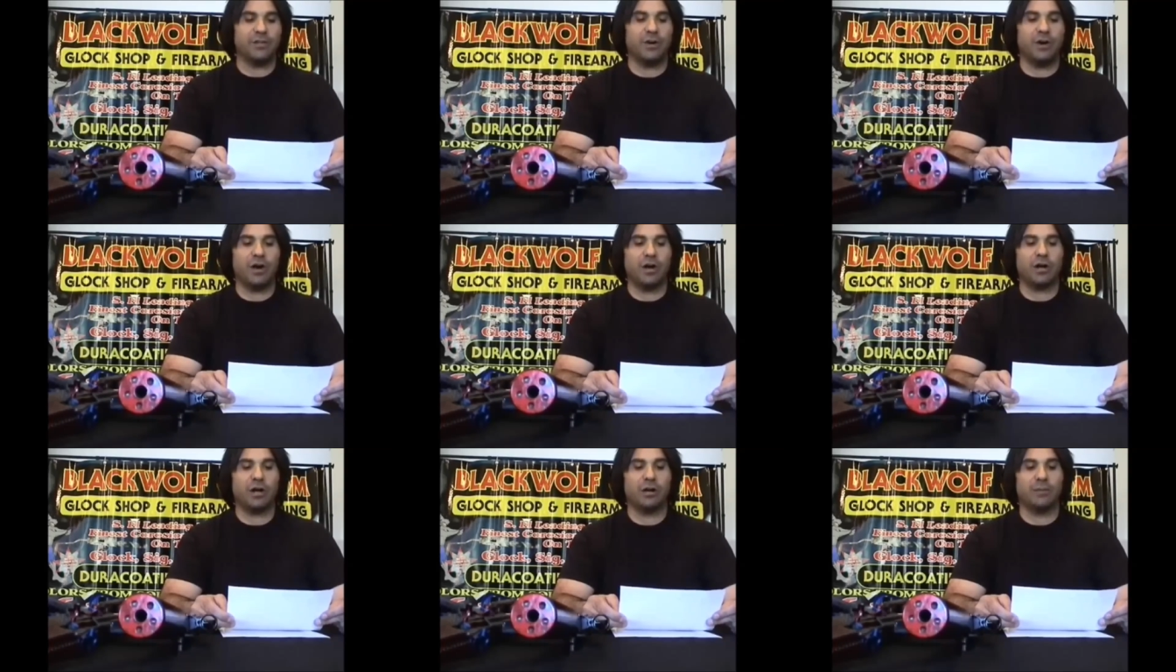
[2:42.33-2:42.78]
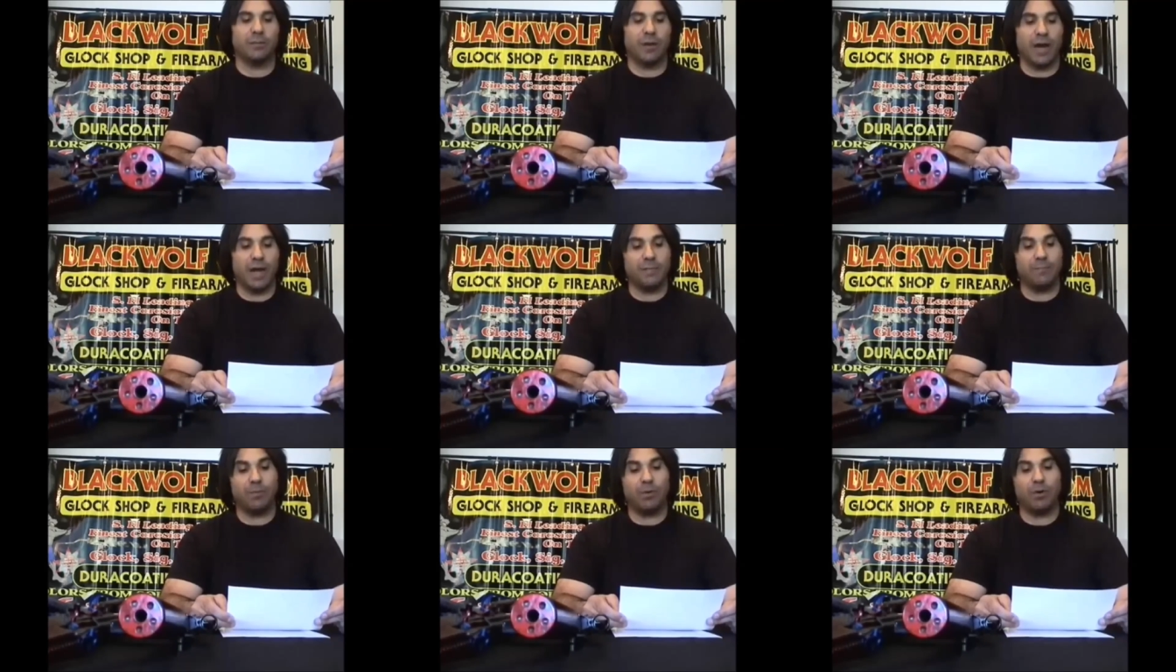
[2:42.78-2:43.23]
talk on
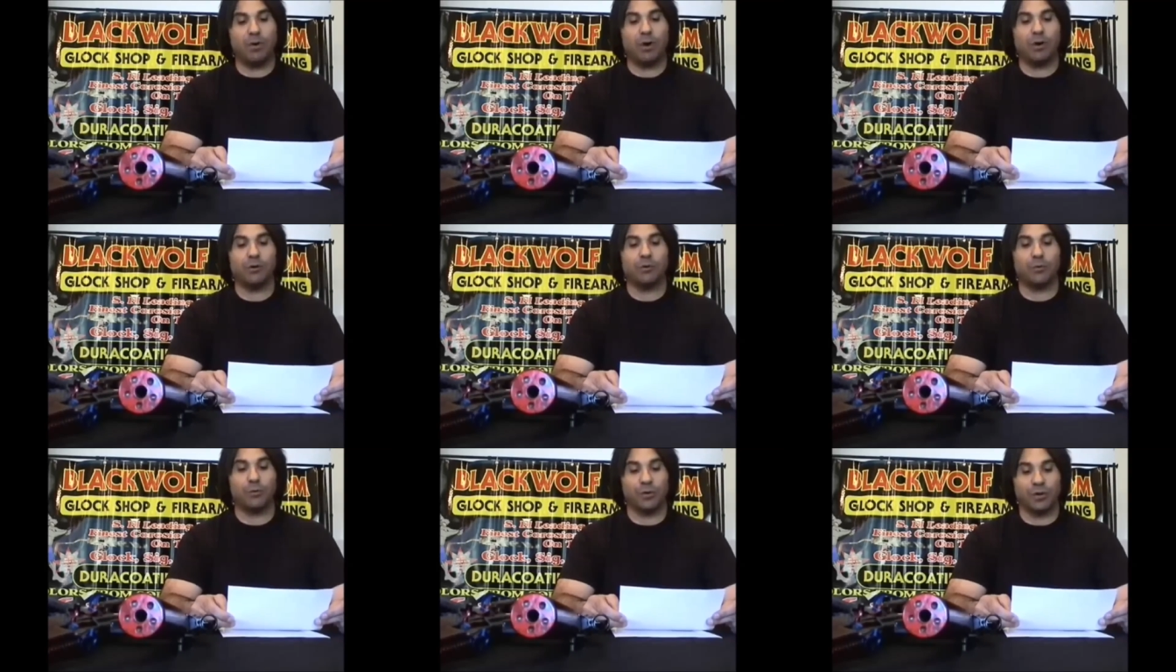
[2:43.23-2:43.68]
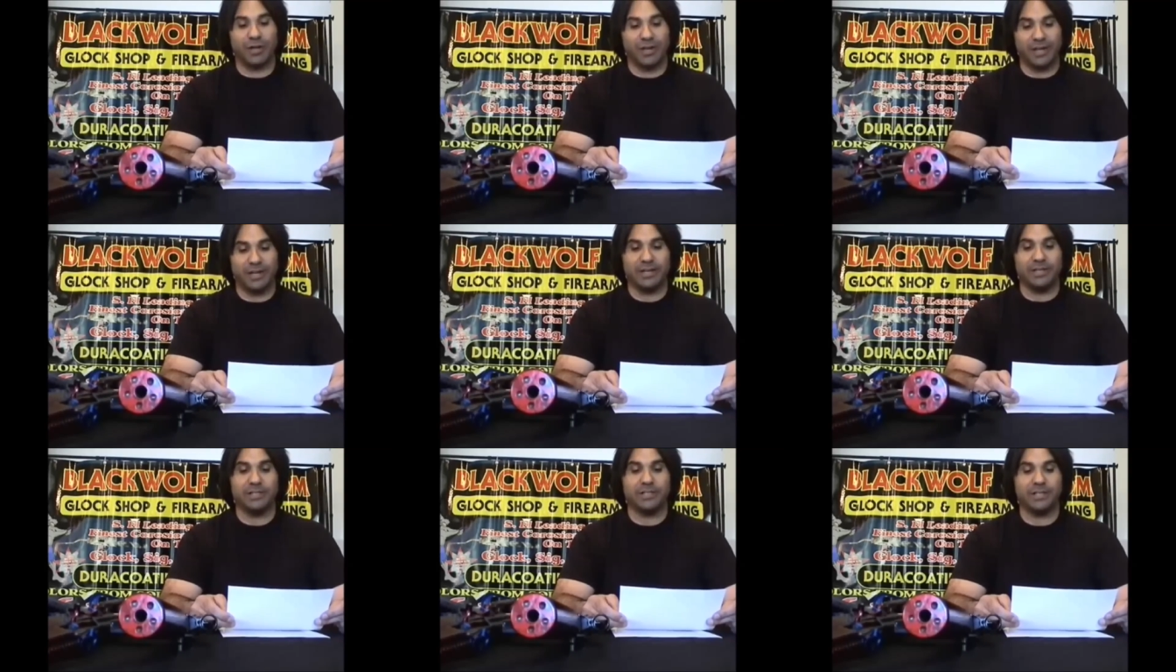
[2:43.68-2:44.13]
my part or
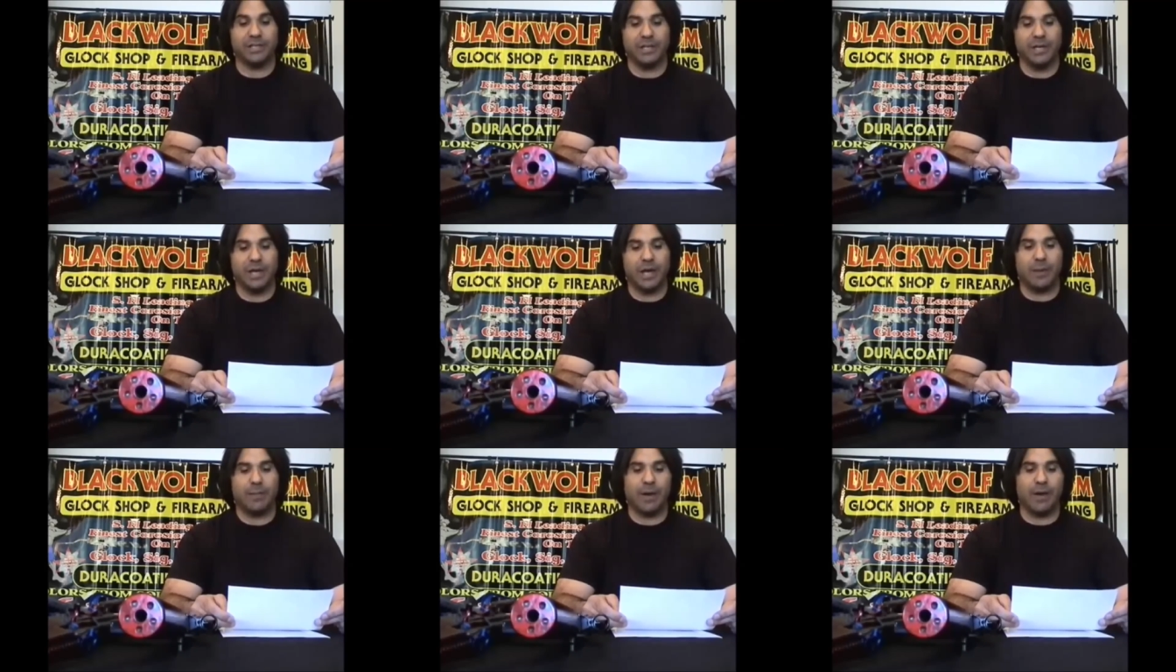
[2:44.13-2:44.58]
his